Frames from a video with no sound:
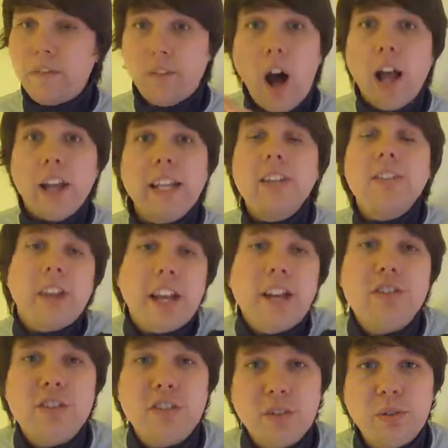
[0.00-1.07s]
for
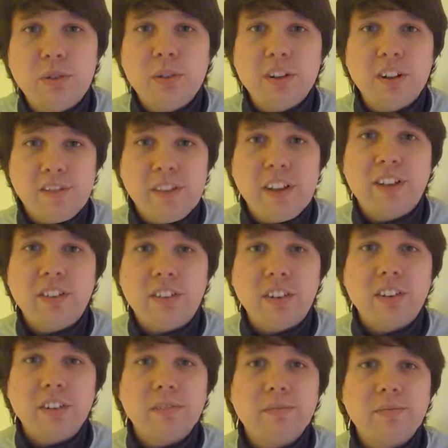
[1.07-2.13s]
unintentional
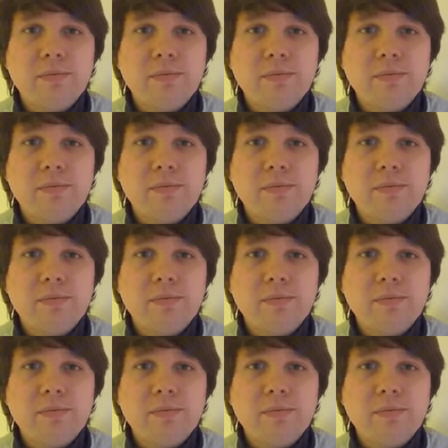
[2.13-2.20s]
offences.